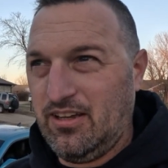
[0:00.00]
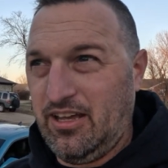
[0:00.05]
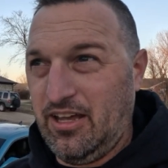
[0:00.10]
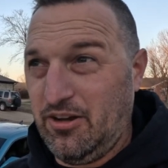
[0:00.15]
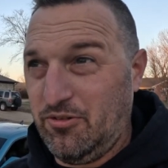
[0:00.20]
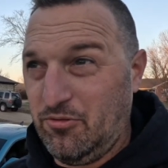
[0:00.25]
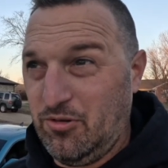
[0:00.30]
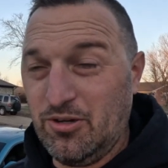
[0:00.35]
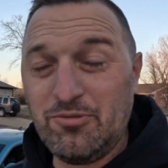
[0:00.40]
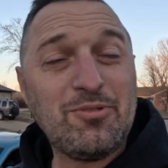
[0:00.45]

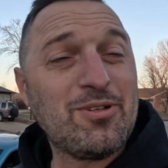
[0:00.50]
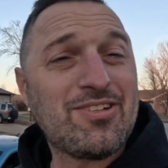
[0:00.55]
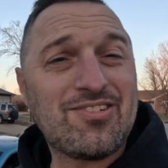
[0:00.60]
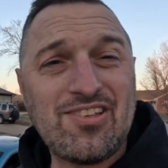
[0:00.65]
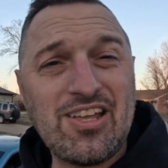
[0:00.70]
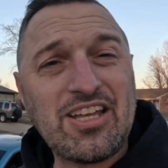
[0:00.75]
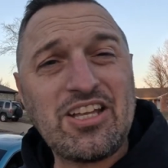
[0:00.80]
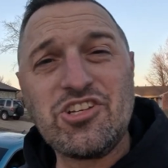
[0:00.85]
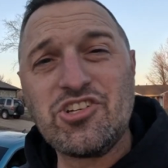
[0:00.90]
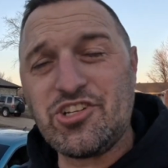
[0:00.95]
And one was
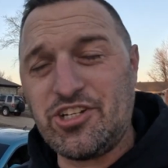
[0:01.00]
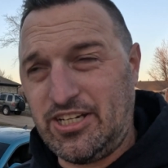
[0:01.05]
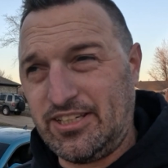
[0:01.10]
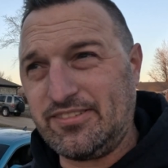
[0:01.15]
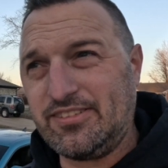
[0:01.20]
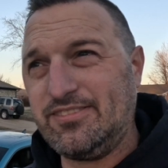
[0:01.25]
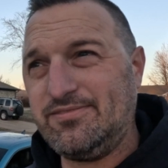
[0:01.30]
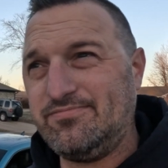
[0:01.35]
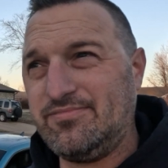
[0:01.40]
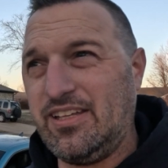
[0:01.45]
sticking
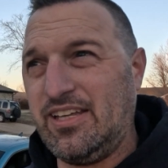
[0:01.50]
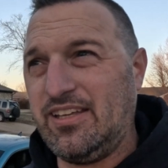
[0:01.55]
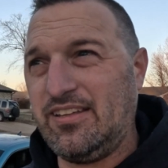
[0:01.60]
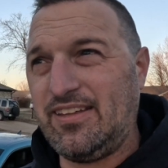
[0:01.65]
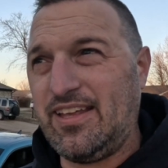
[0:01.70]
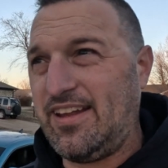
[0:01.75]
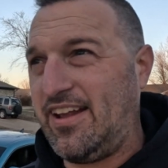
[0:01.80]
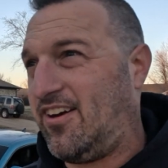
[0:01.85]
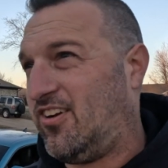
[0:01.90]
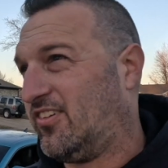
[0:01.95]
shut, and
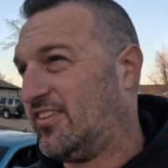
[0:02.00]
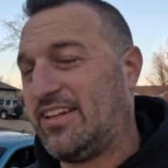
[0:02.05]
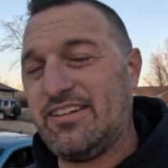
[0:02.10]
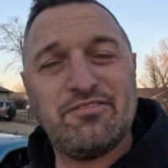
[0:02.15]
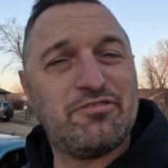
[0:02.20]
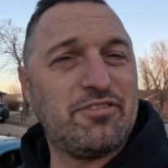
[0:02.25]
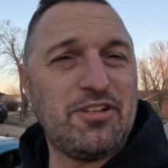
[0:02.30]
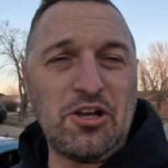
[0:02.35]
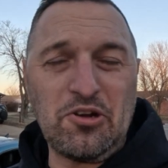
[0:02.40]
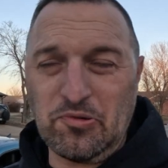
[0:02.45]
they all didn't
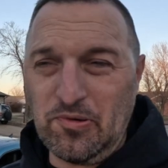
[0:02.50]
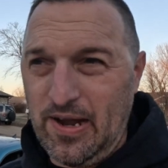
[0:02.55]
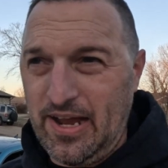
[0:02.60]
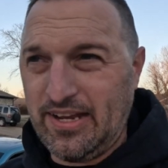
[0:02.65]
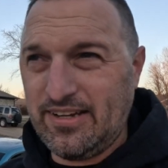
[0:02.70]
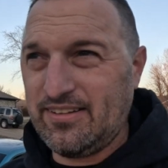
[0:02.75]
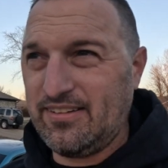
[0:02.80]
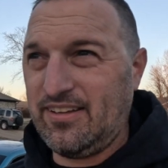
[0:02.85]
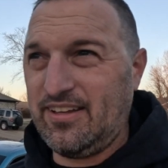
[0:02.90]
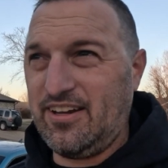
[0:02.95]
flow
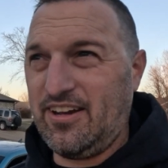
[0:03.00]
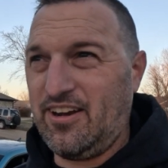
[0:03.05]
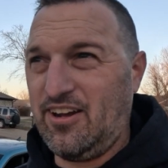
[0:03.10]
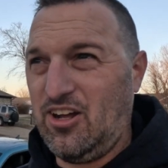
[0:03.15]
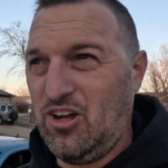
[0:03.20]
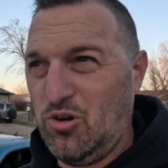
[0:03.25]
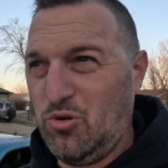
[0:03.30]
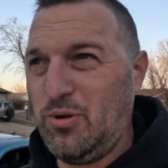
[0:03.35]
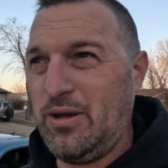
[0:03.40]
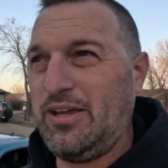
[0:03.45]
right, and it
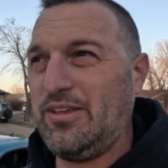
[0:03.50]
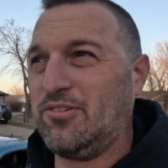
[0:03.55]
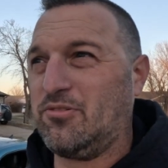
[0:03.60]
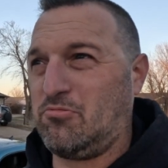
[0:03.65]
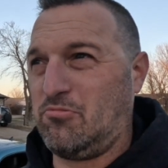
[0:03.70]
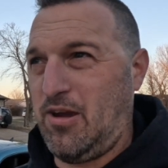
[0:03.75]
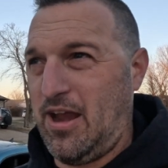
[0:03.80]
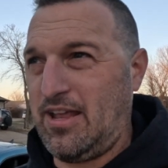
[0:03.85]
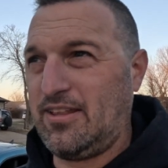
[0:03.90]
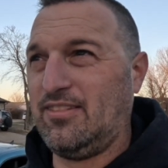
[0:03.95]
always
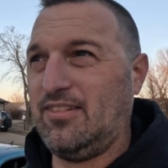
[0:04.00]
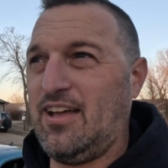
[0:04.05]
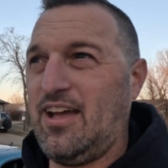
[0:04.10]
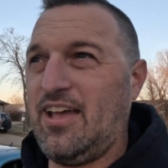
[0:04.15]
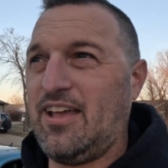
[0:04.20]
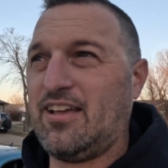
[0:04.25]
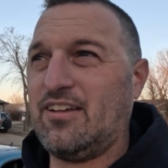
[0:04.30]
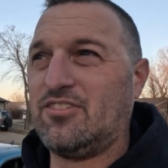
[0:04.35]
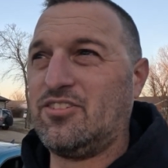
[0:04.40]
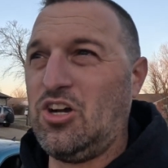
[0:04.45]
ran
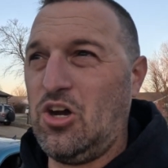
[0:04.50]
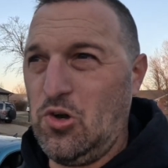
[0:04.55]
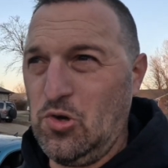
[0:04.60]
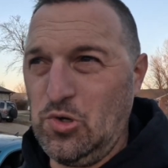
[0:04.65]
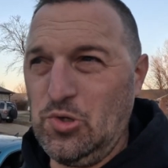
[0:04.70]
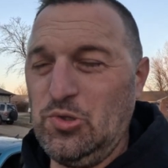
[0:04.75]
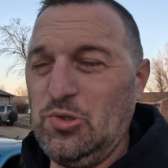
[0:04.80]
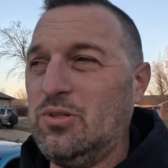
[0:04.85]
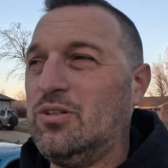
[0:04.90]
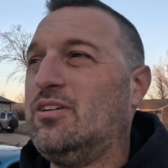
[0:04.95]
like
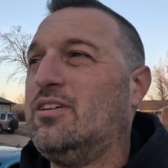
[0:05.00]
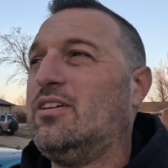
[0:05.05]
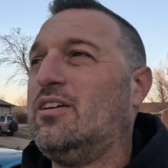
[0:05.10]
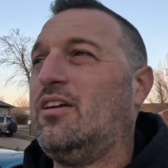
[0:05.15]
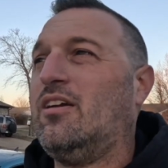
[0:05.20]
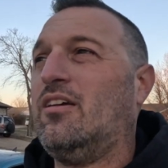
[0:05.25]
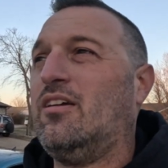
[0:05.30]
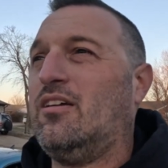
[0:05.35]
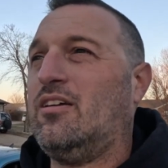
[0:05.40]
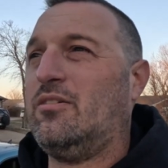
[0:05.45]
total
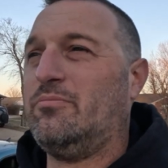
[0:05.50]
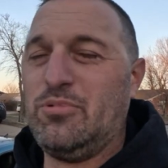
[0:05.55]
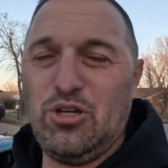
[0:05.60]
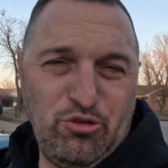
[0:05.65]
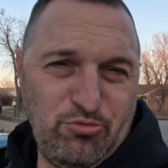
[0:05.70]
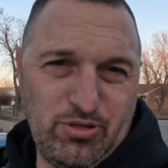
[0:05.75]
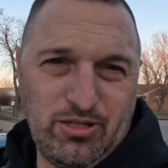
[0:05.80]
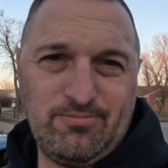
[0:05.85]
poop.